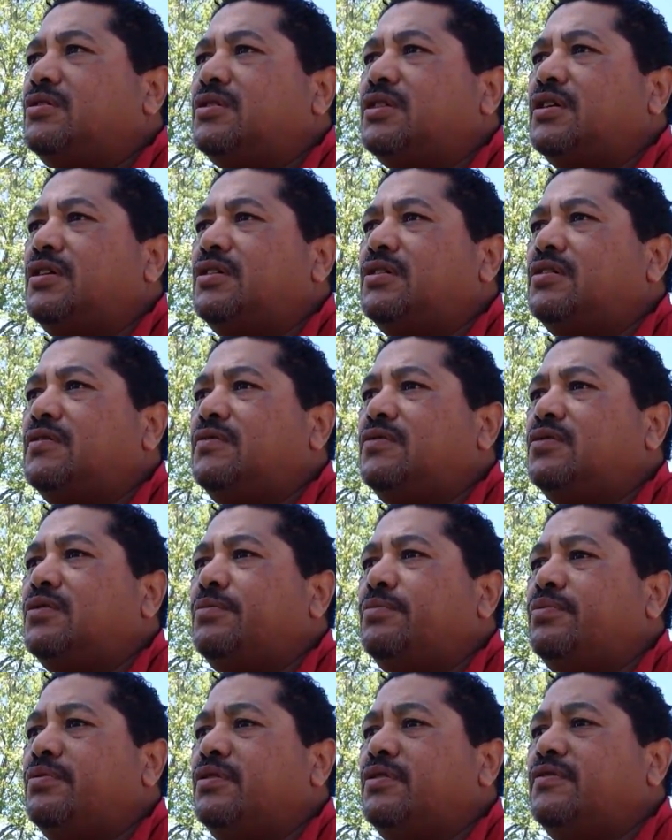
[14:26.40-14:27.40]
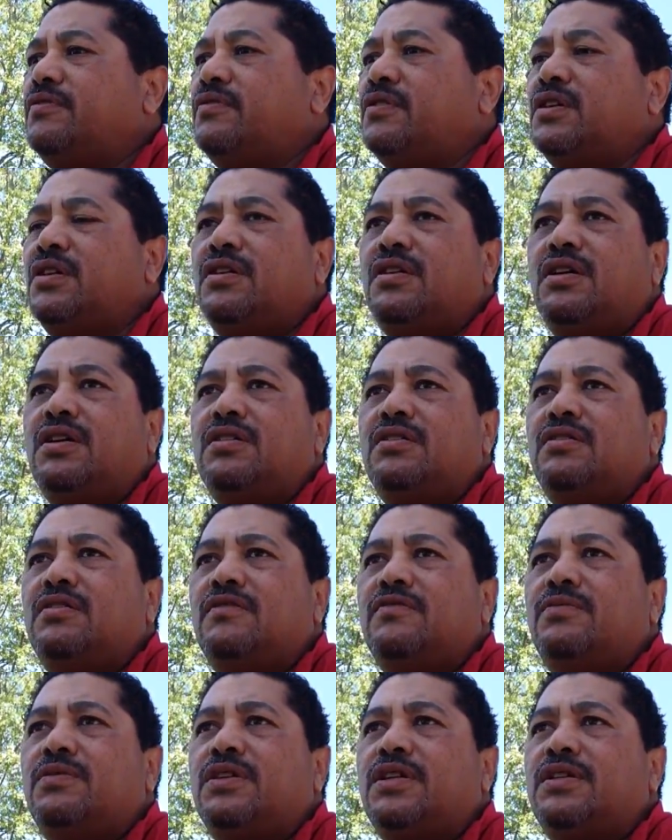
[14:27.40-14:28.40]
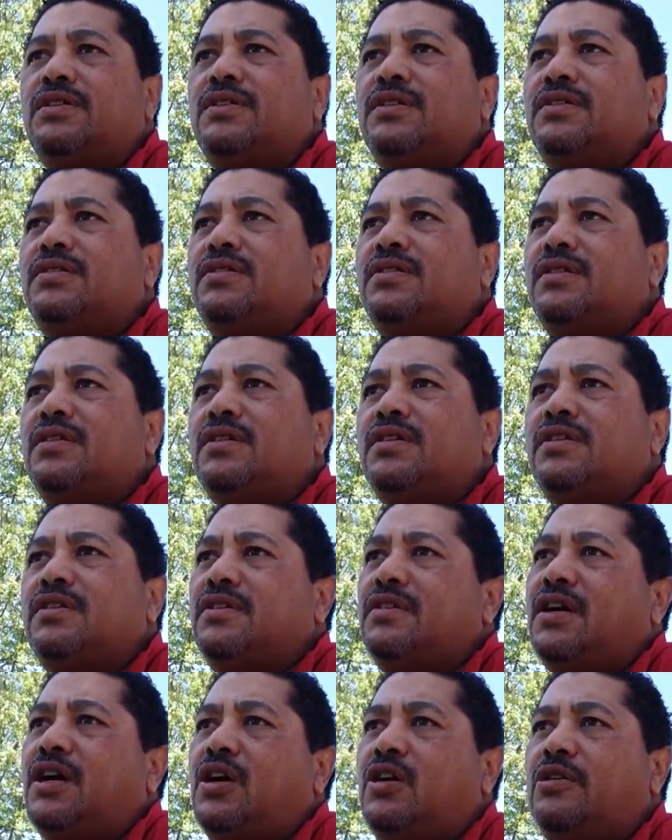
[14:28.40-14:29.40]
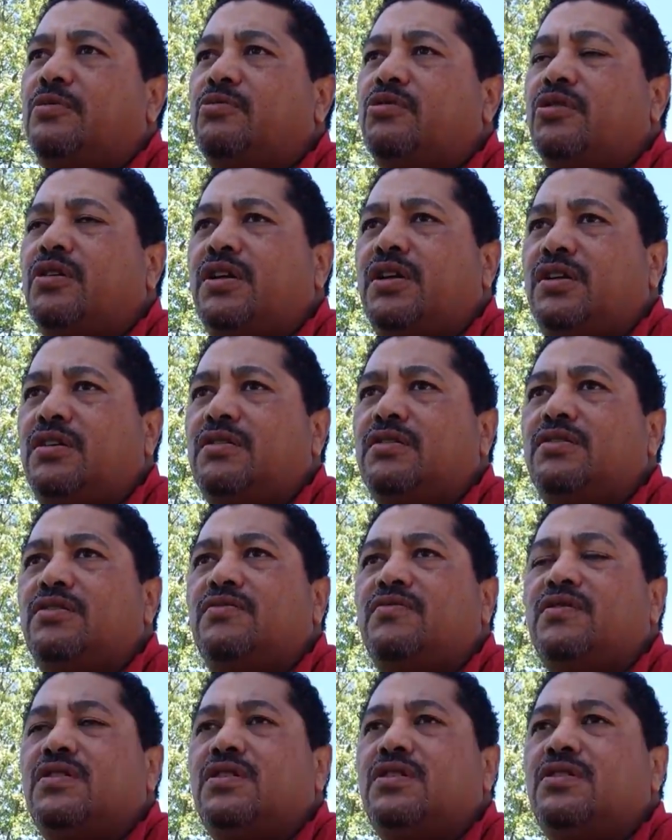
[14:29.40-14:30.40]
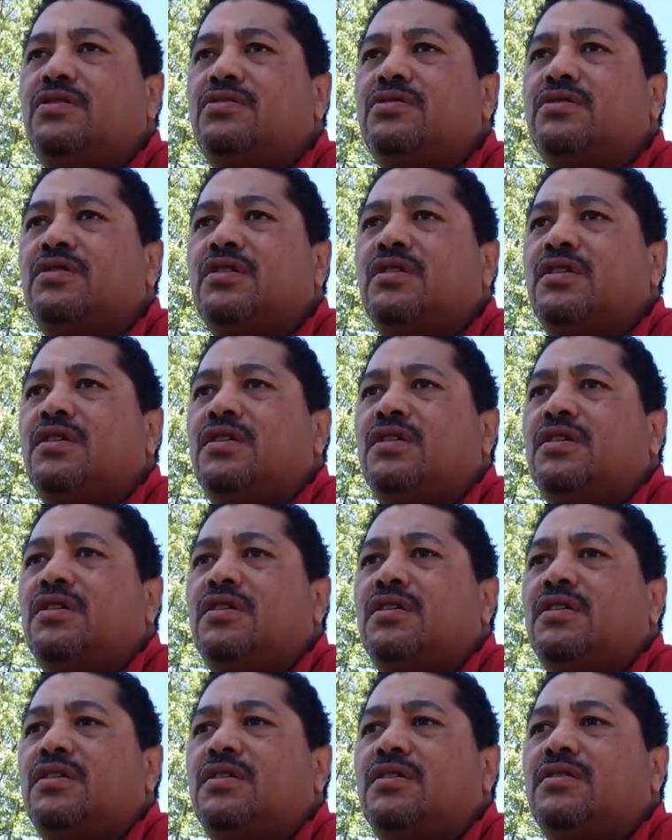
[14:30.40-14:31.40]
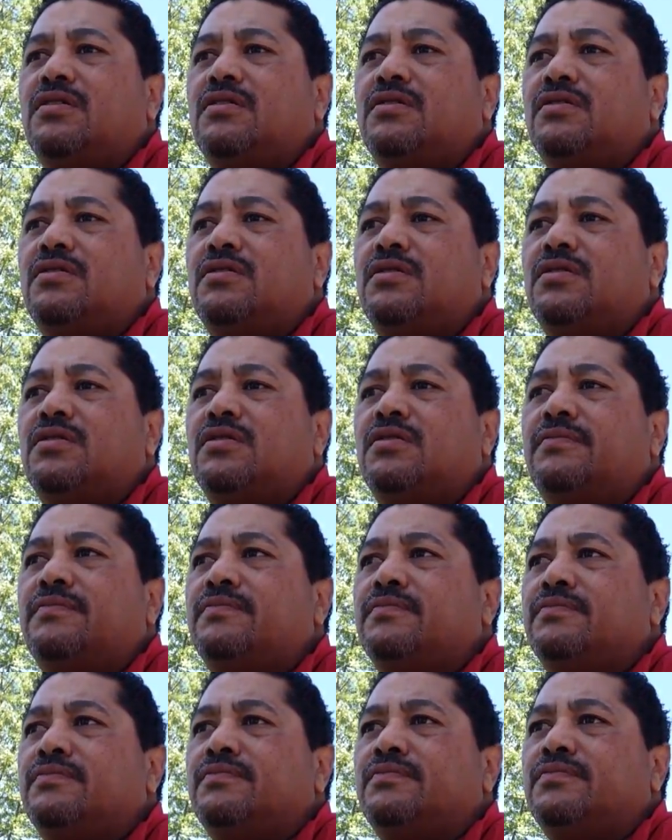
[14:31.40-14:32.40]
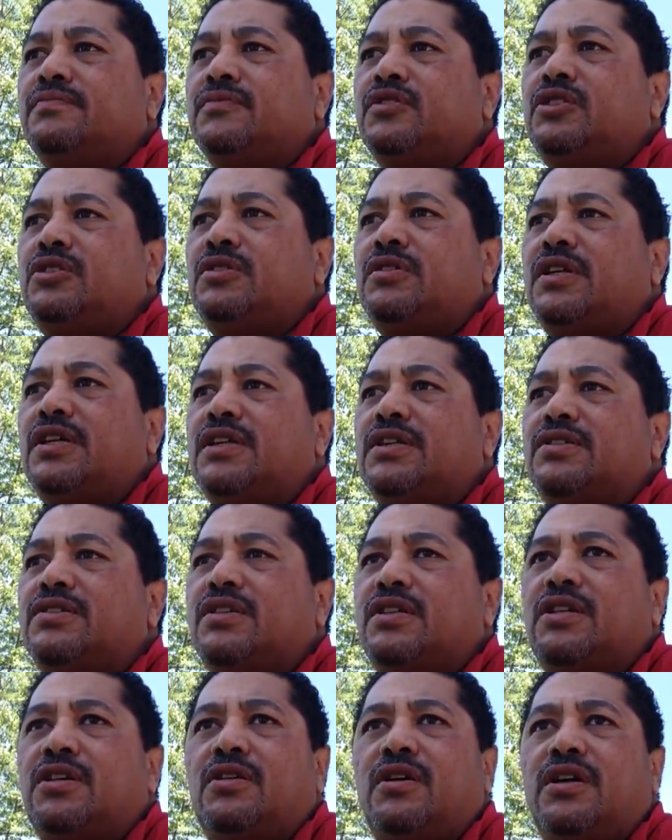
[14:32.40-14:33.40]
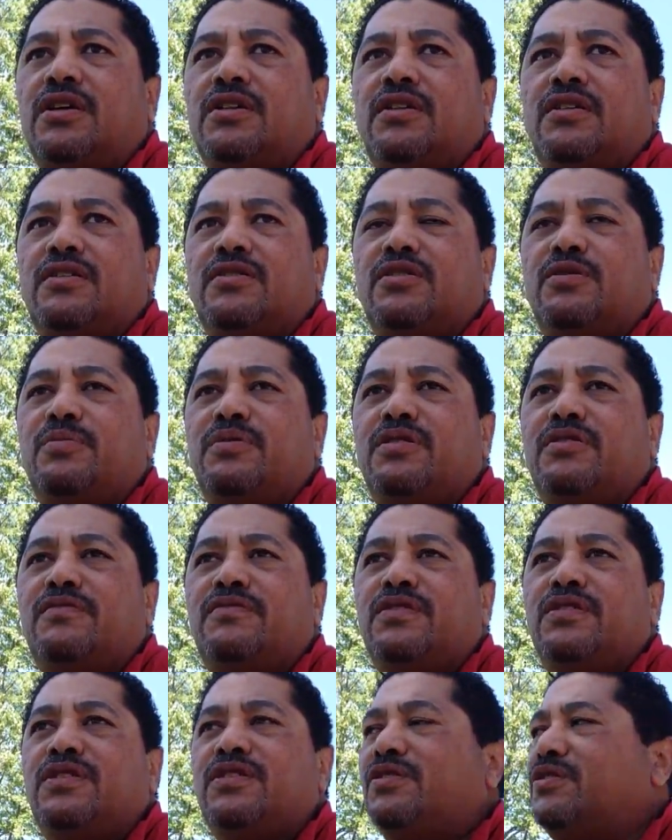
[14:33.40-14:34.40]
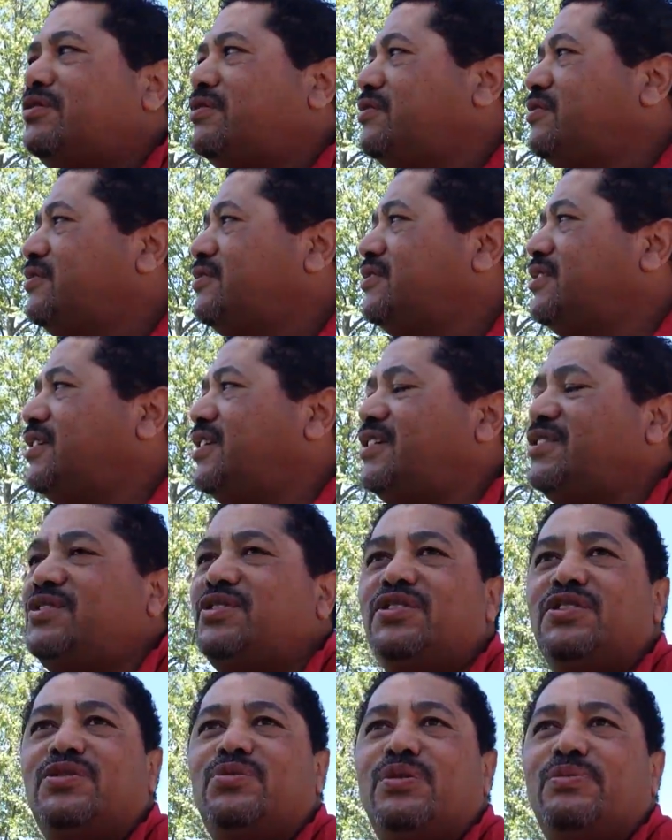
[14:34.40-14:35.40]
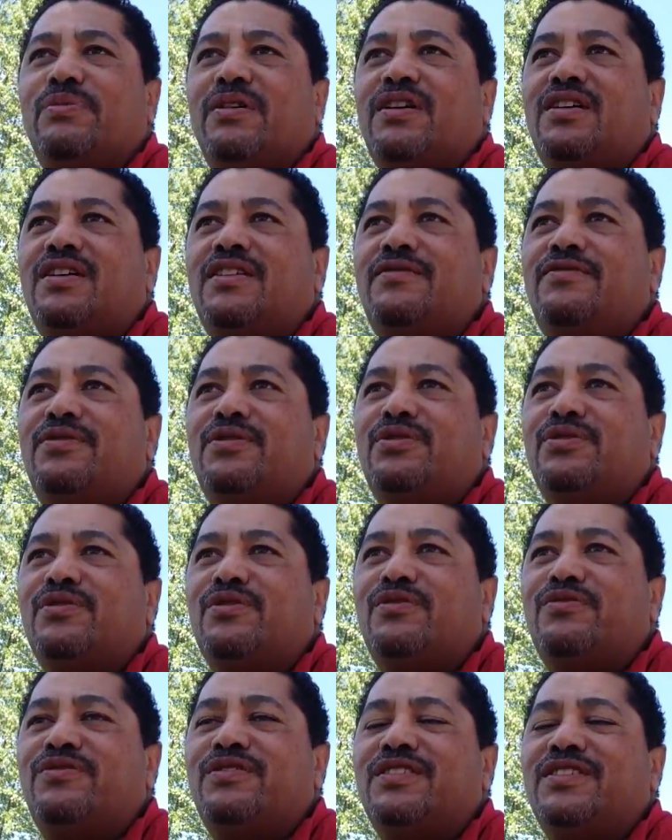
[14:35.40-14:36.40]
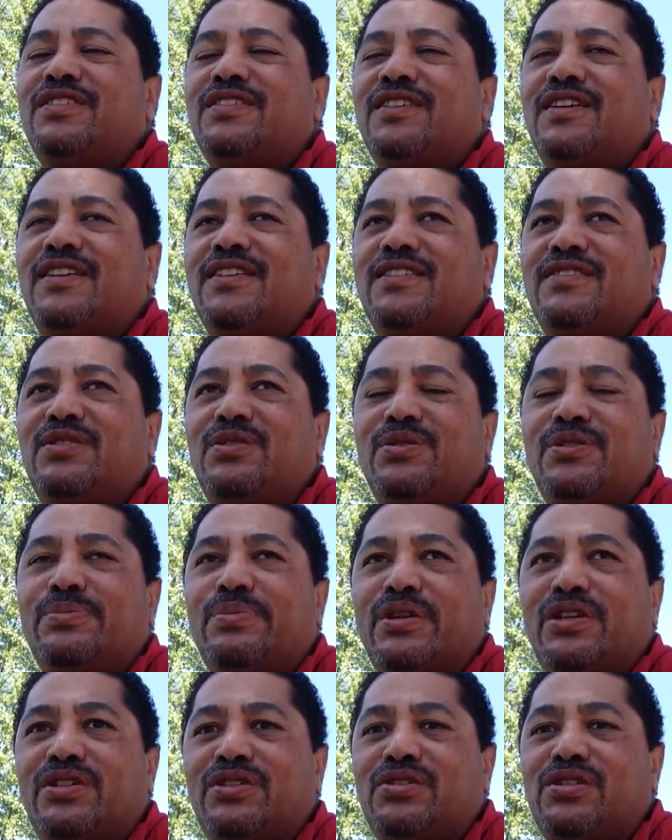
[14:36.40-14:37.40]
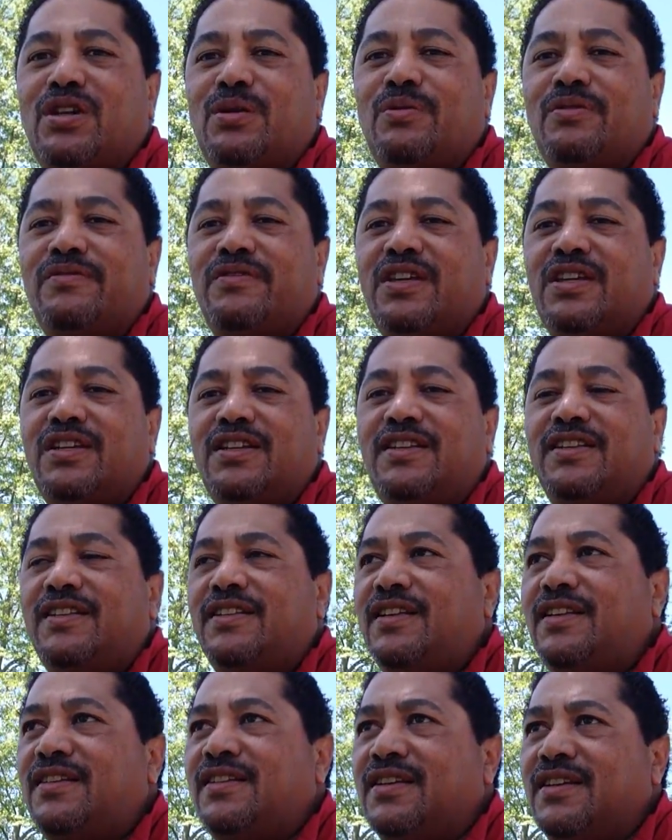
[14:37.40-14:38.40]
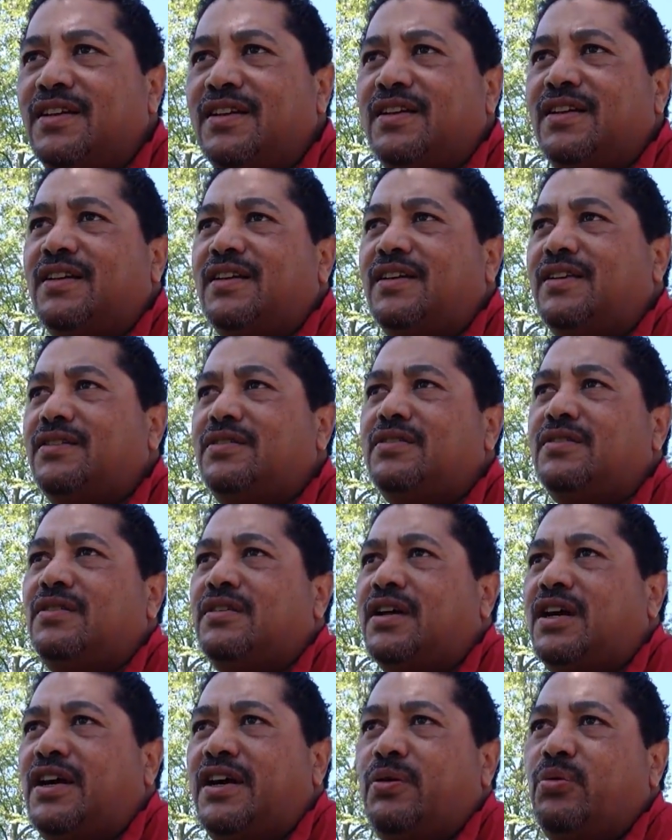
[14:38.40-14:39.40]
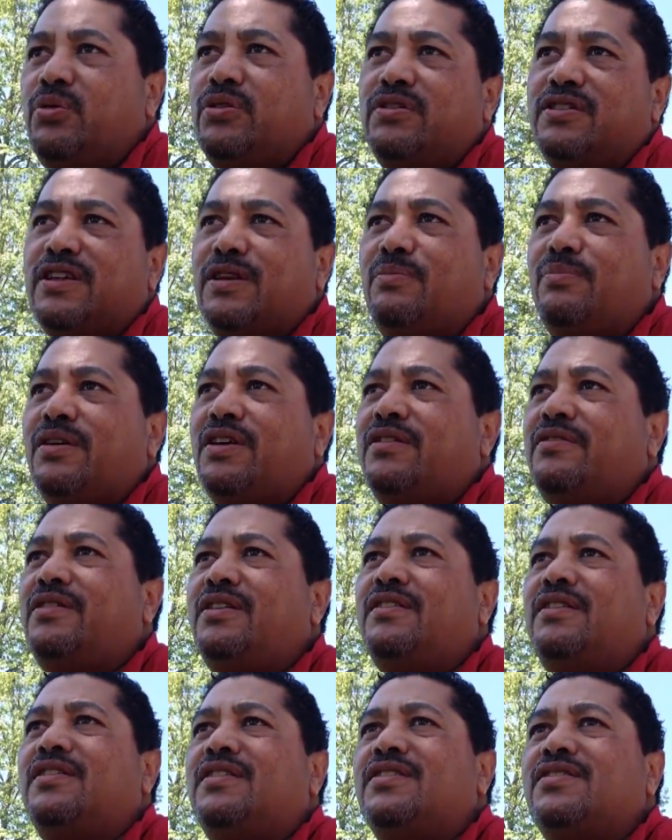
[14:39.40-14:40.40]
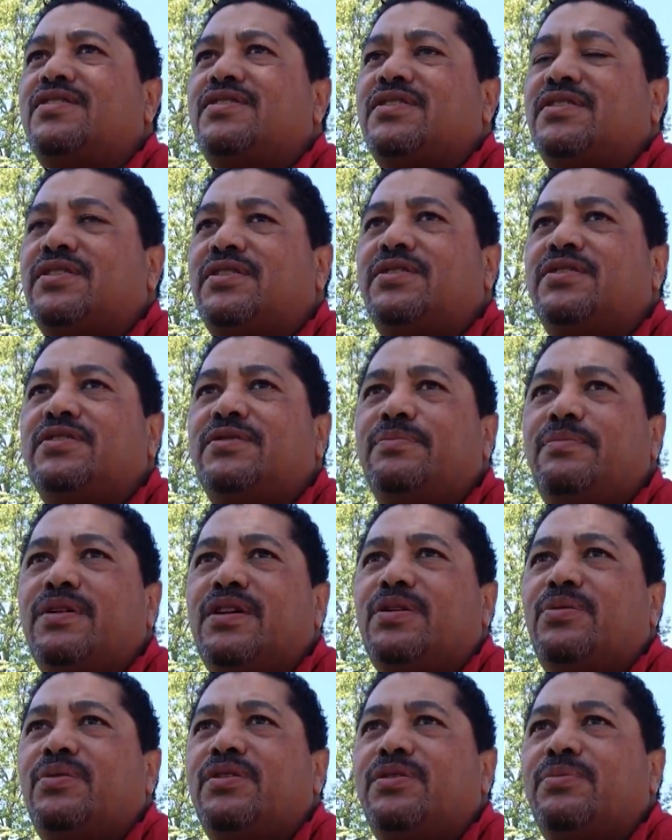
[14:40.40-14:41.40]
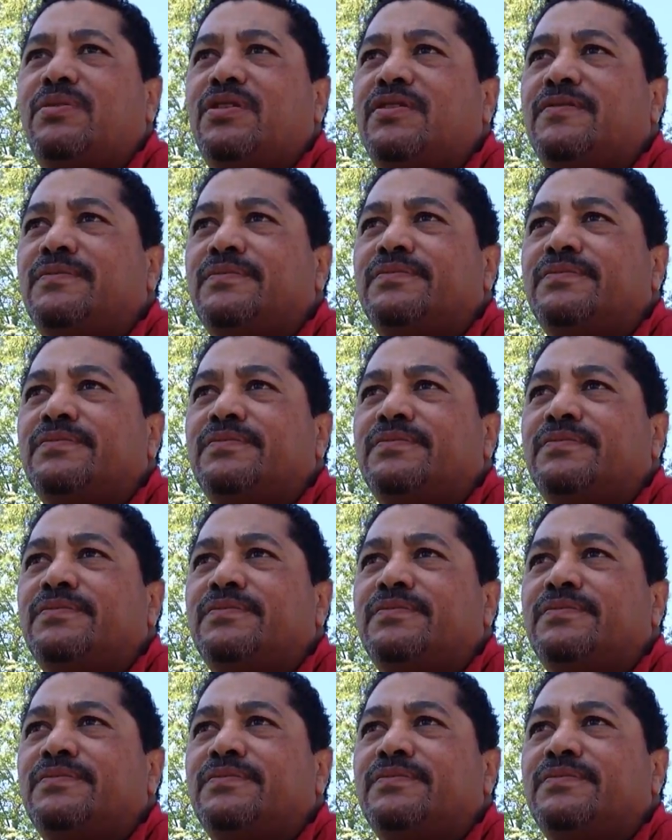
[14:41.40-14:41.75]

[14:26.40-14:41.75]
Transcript: Kind of give you a brief idea of what I did today, how I'm creating these videos, and like I said, I'll add a little bit of video that I took with my iPhone. Hopefully I do a better job of editing it, and I will get better at this, so bear with me.